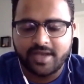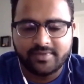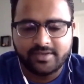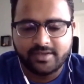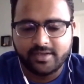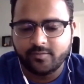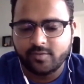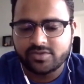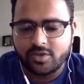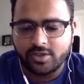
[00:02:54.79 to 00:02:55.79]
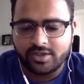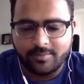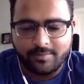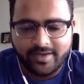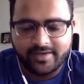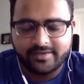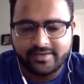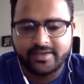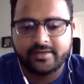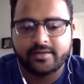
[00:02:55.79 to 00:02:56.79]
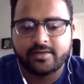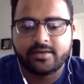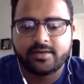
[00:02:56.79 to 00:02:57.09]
I mean, it was all combined there,